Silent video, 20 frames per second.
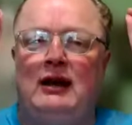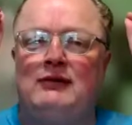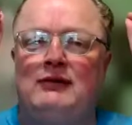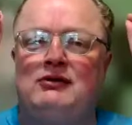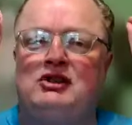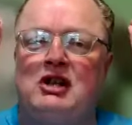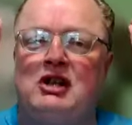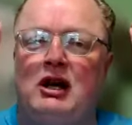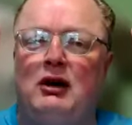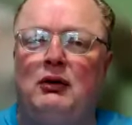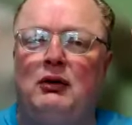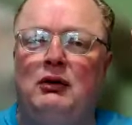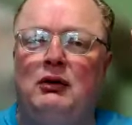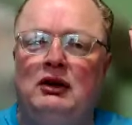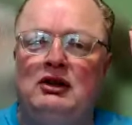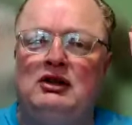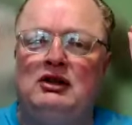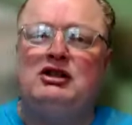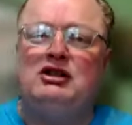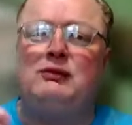And if
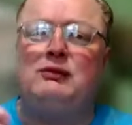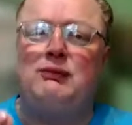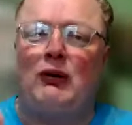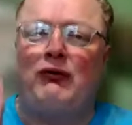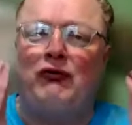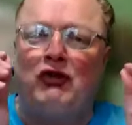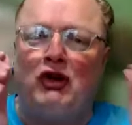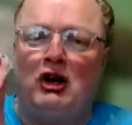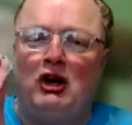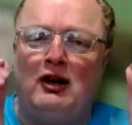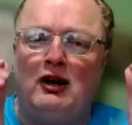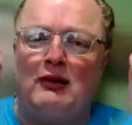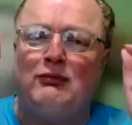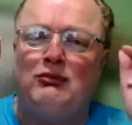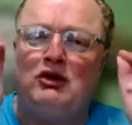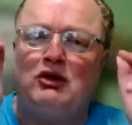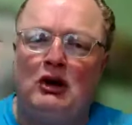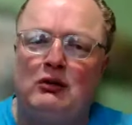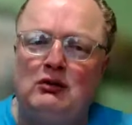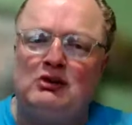so, did you prefer
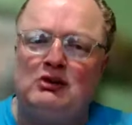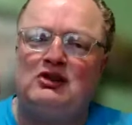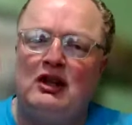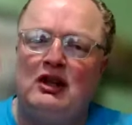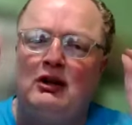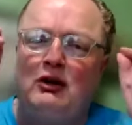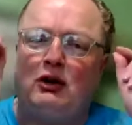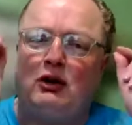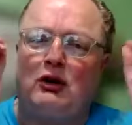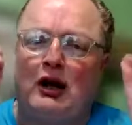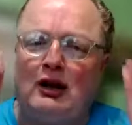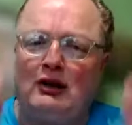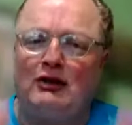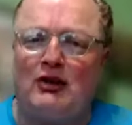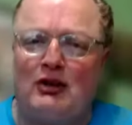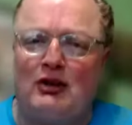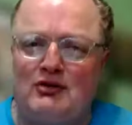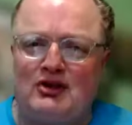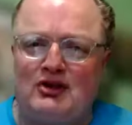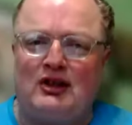them toasted or
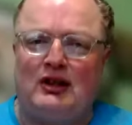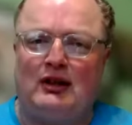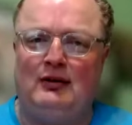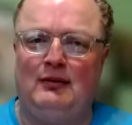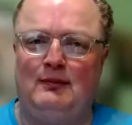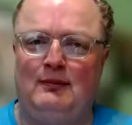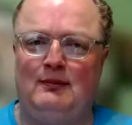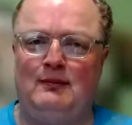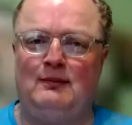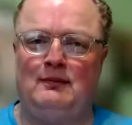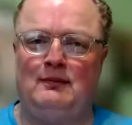untoasted?